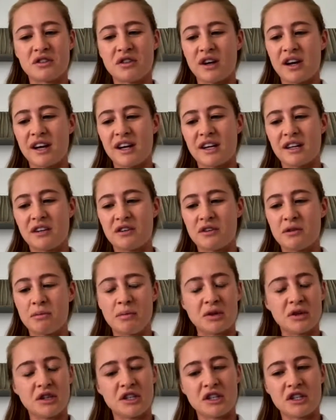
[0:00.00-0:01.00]
trying to
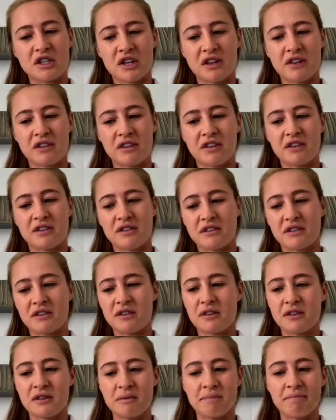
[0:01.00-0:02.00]
push each other
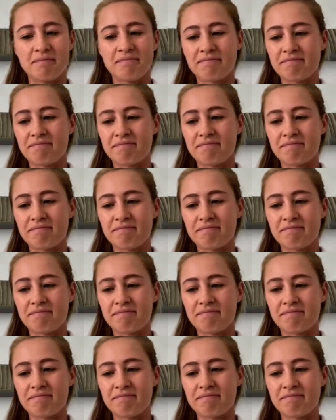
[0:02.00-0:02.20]
to